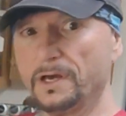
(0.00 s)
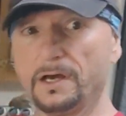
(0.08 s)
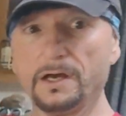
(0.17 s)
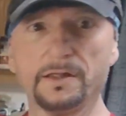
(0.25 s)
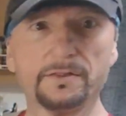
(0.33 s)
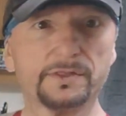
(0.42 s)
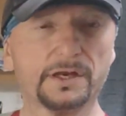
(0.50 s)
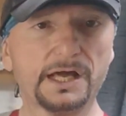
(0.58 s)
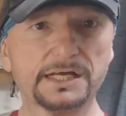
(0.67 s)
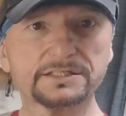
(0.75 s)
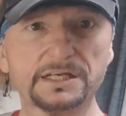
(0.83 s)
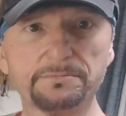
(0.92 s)
the
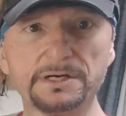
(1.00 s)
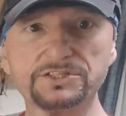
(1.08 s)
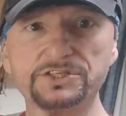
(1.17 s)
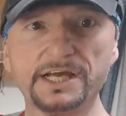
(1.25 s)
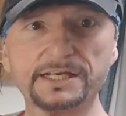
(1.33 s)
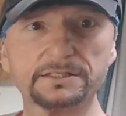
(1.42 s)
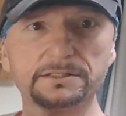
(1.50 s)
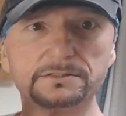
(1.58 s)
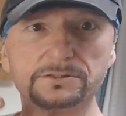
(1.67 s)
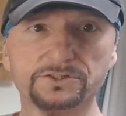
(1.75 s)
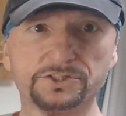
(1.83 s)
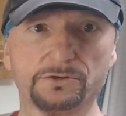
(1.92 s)
last time I checked,
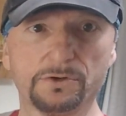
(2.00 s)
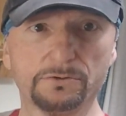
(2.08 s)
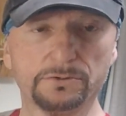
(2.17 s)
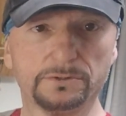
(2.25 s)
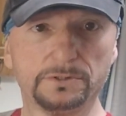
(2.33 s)
zero.